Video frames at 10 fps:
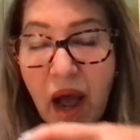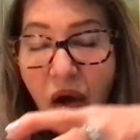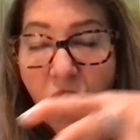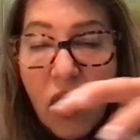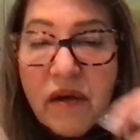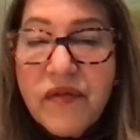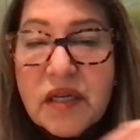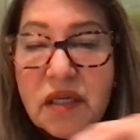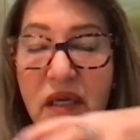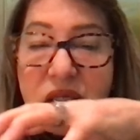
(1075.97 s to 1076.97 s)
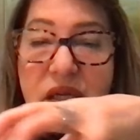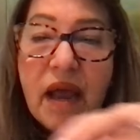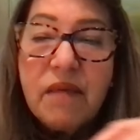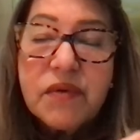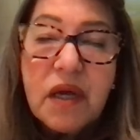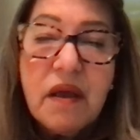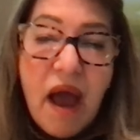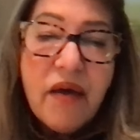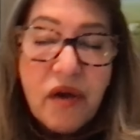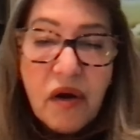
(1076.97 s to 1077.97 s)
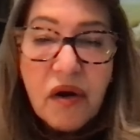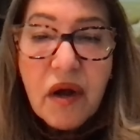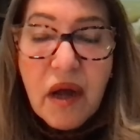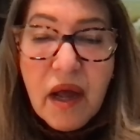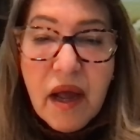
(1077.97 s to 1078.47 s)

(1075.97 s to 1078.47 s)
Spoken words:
all of these things came together,